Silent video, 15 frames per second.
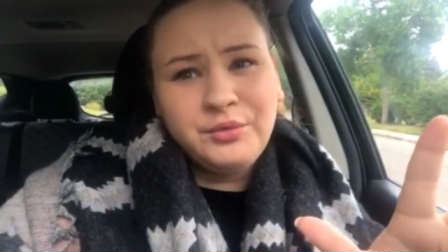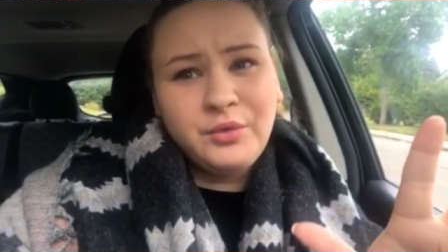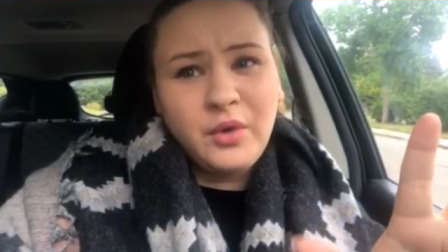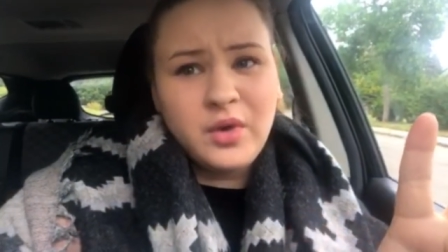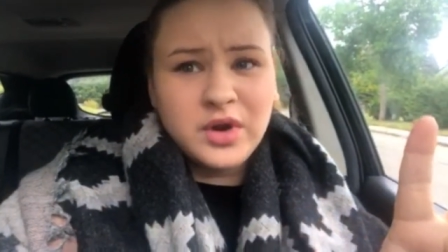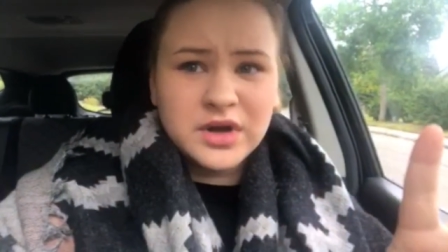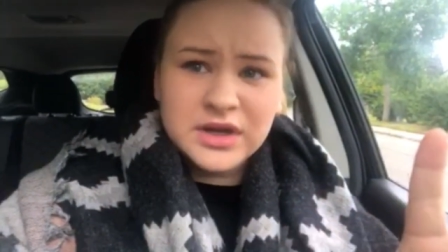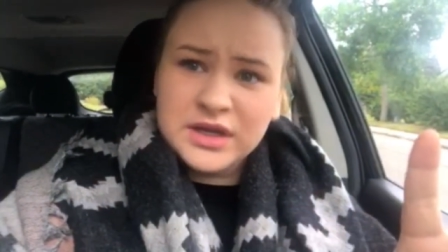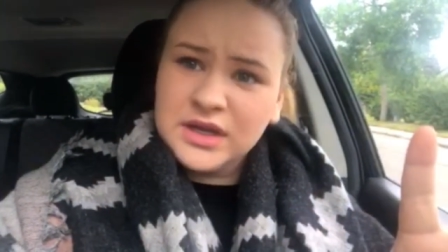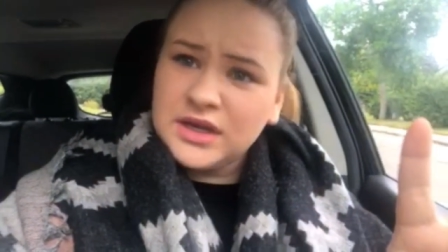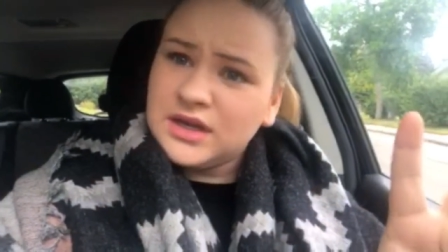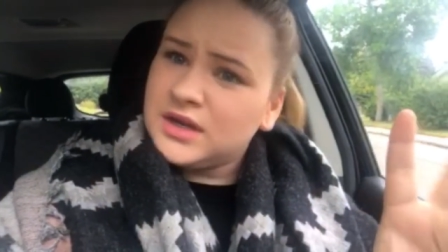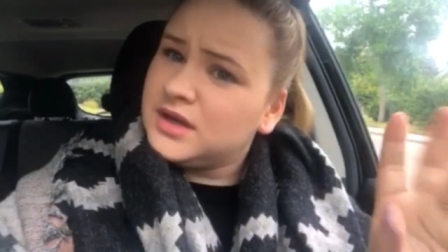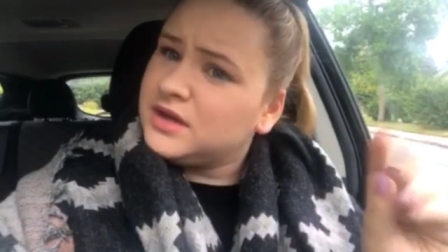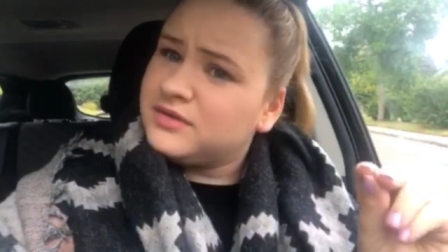
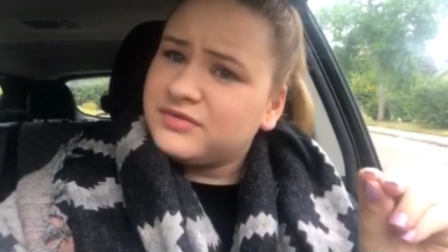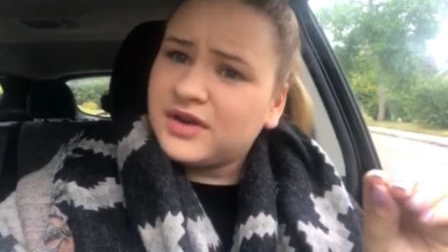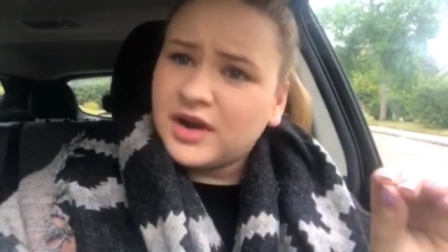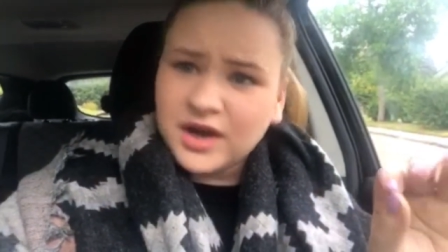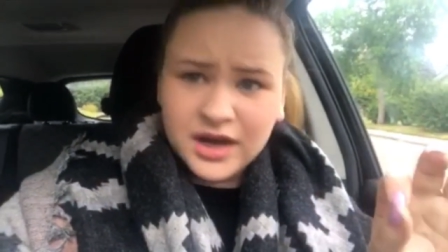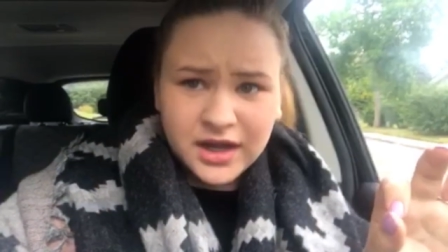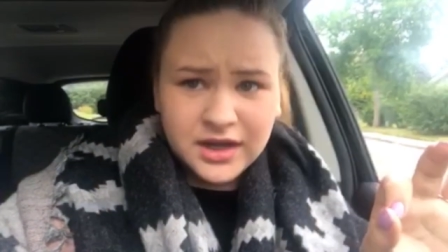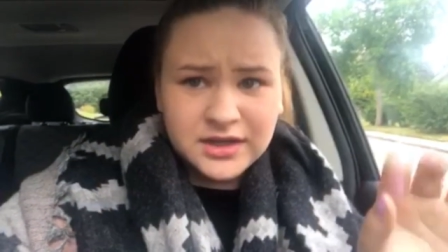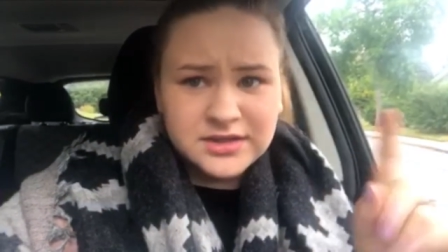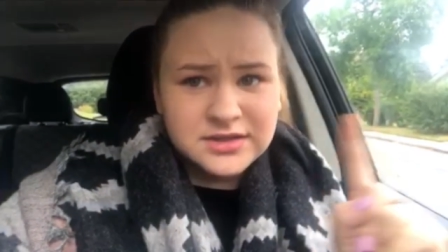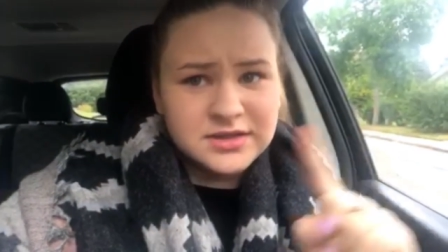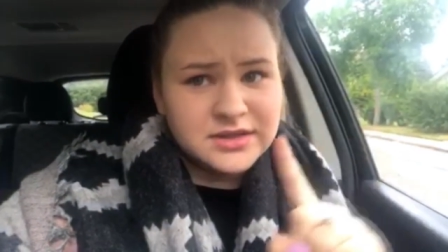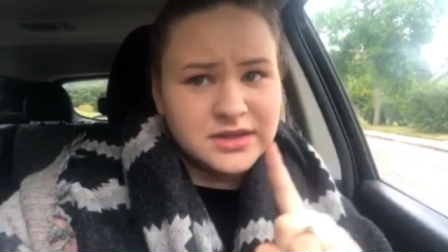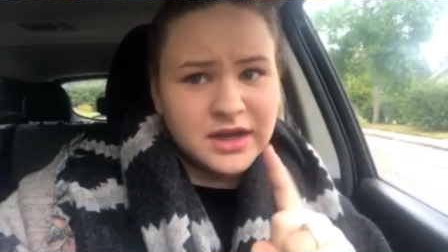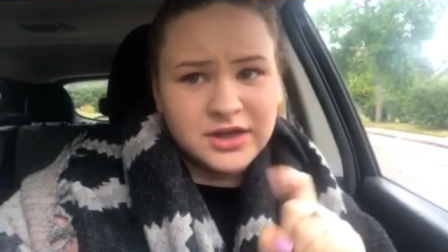40
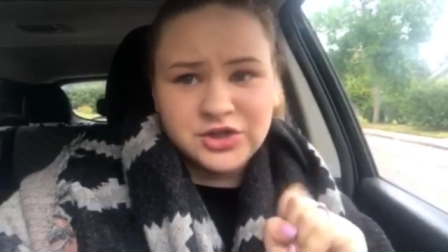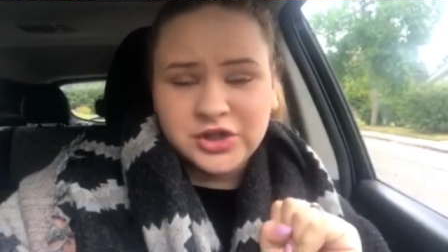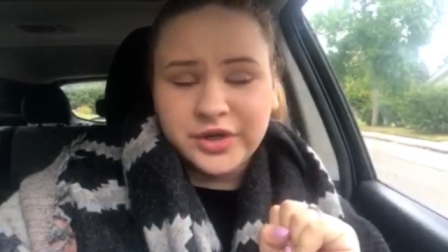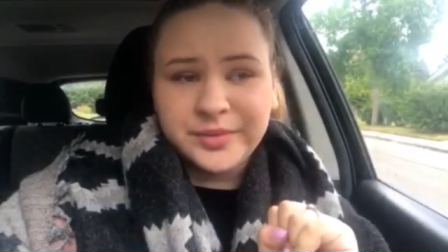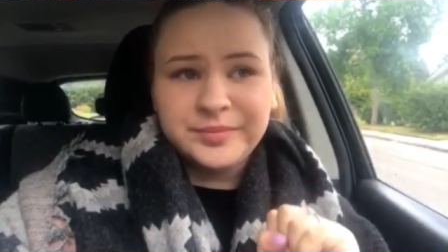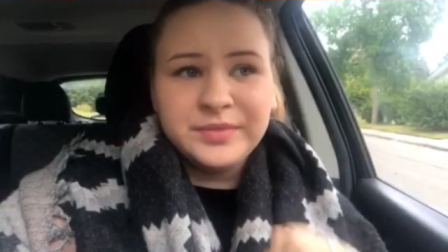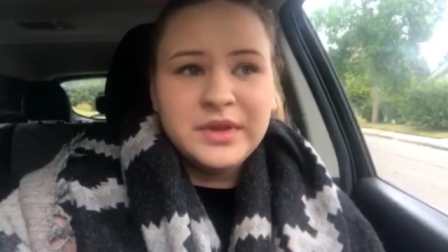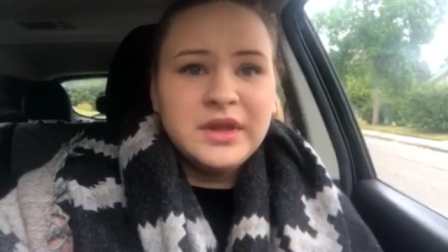Fahrenheit not sure